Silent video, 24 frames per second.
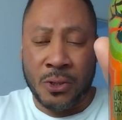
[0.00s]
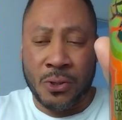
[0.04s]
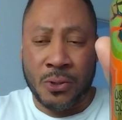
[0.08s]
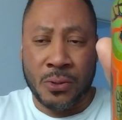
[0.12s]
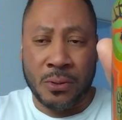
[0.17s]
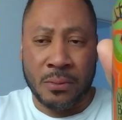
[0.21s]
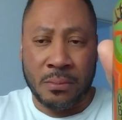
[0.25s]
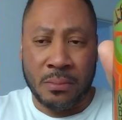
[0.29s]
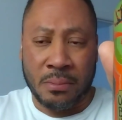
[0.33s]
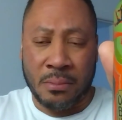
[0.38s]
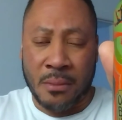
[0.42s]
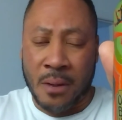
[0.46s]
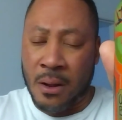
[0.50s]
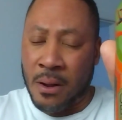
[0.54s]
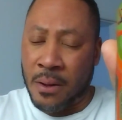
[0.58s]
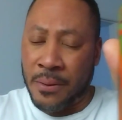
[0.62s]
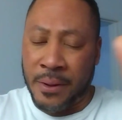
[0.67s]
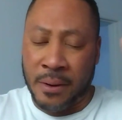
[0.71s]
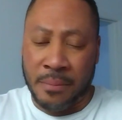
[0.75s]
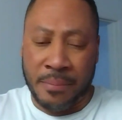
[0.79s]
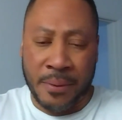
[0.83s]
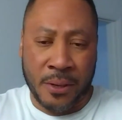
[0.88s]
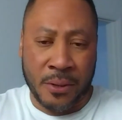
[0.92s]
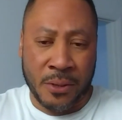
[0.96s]
Sure, all
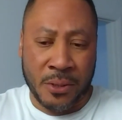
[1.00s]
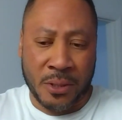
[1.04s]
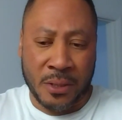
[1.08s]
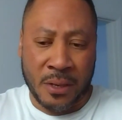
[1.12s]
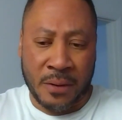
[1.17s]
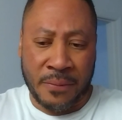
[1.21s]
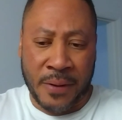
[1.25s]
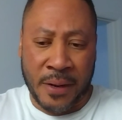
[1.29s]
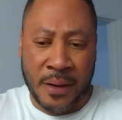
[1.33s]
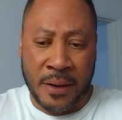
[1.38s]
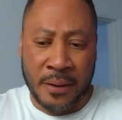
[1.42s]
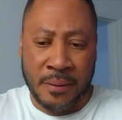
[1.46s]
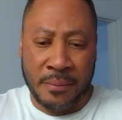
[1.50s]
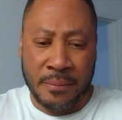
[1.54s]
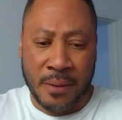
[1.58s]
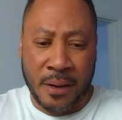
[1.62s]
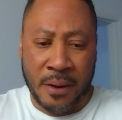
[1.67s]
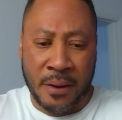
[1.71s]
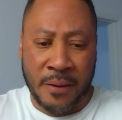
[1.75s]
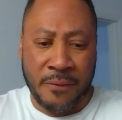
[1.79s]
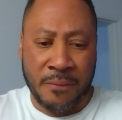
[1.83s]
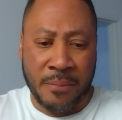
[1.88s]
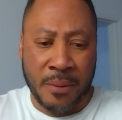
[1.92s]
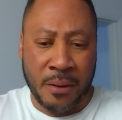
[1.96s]
their beers I've had,
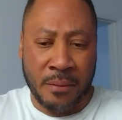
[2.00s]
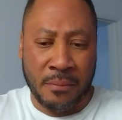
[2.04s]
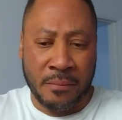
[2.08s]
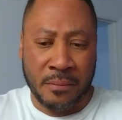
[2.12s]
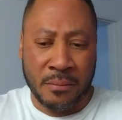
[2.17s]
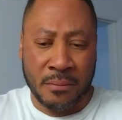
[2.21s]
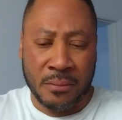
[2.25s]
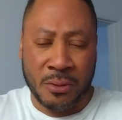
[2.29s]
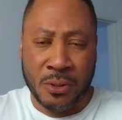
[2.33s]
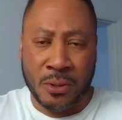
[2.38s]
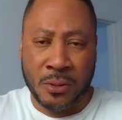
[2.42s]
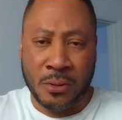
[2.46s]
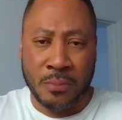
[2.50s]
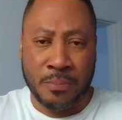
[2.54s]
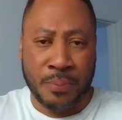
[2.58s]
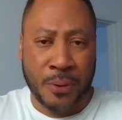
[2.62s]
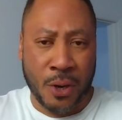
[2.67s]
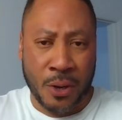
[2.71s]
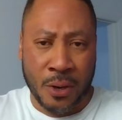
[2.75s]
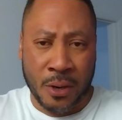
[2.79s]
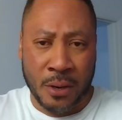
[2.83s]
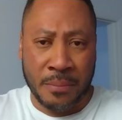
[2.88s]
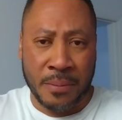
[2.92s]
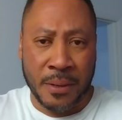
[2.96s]
I've been
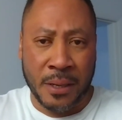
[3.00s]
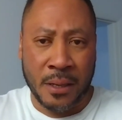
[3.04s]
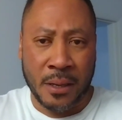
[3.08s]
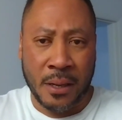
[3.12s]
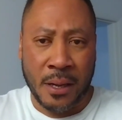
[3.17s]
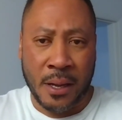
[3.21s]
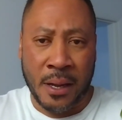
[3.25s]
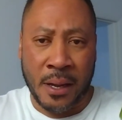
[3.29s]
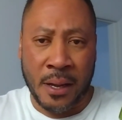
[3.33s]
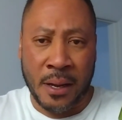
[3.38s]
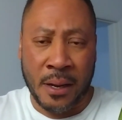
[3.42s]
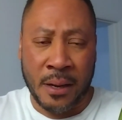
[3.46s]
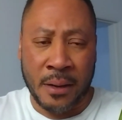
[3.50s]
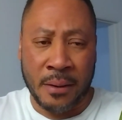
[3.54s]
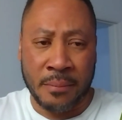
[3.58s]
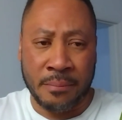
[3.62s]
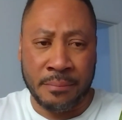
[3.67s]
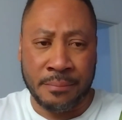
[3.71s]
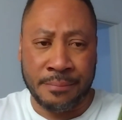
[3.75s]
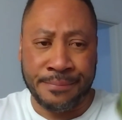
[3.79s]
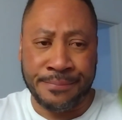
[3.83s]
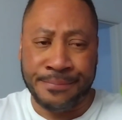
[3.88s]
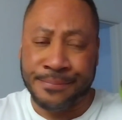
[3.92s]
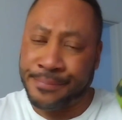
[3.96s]
superb,
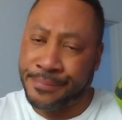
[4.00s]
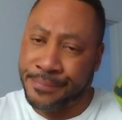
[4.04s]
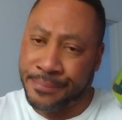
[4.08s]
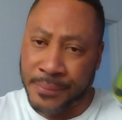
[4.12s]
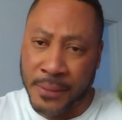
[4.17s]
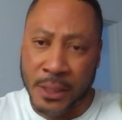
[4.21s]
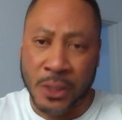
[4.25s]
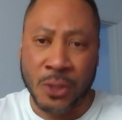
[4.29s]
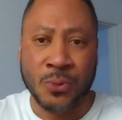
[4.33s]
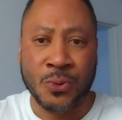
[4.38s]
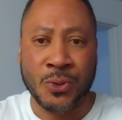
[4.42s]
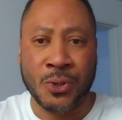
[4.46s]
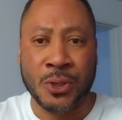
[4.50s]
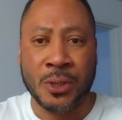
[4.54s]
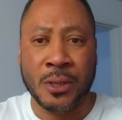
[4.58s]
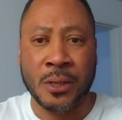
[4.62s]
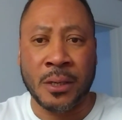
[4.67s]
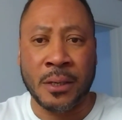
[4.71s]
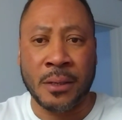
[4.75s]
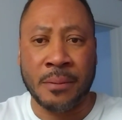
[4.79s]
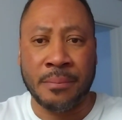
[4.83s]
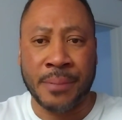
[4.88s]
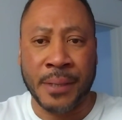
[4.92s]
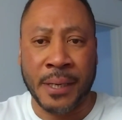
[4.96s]
and this one's
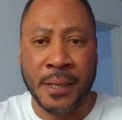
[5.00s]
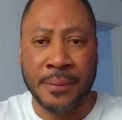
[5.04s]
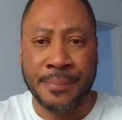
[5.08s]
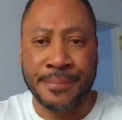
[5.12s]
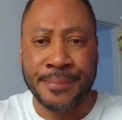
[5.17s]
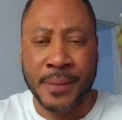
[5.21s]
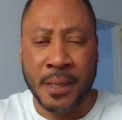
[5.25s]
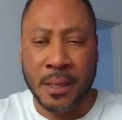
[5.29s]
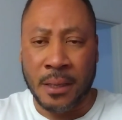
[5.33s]
good, but